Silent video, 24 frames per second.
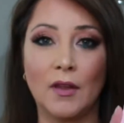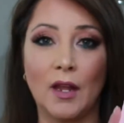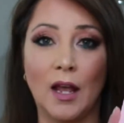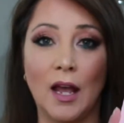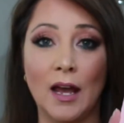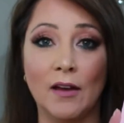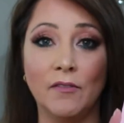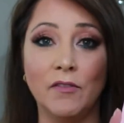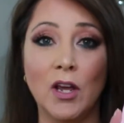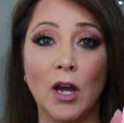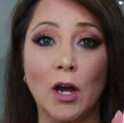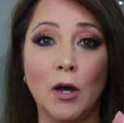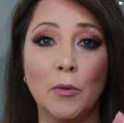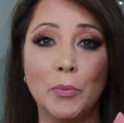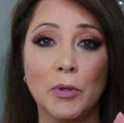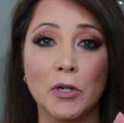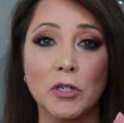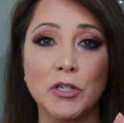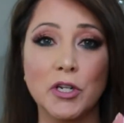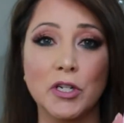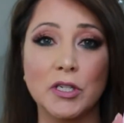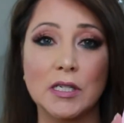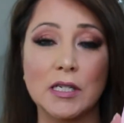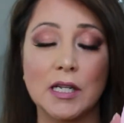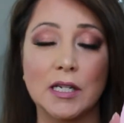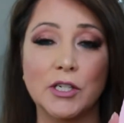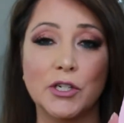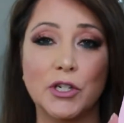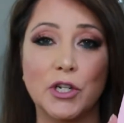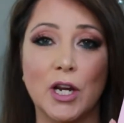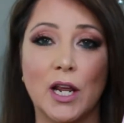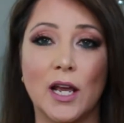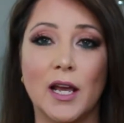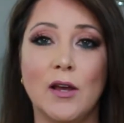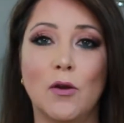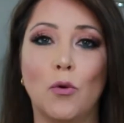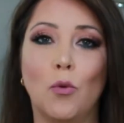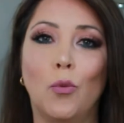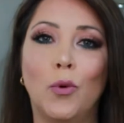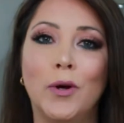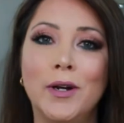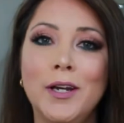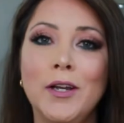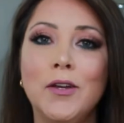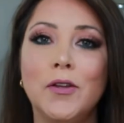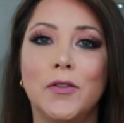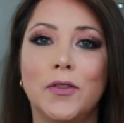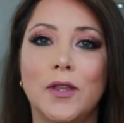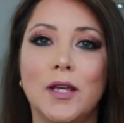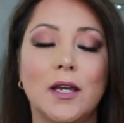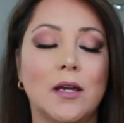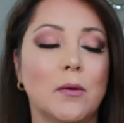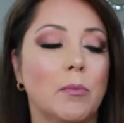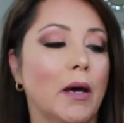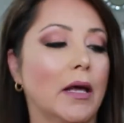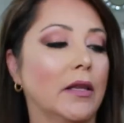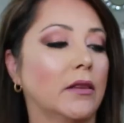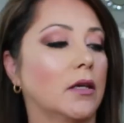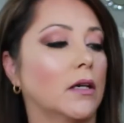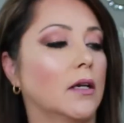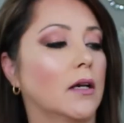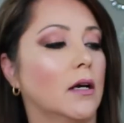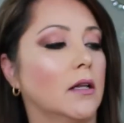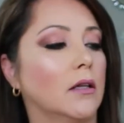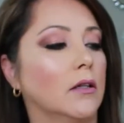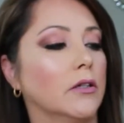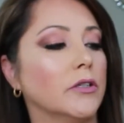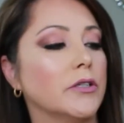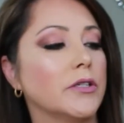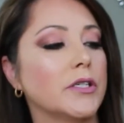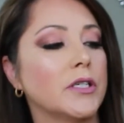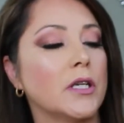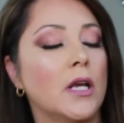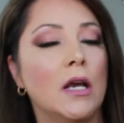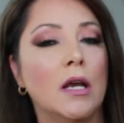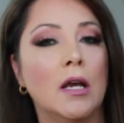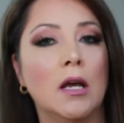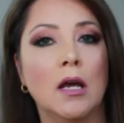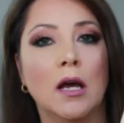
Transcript: have y'all purchased this yet? What do you think about the colors?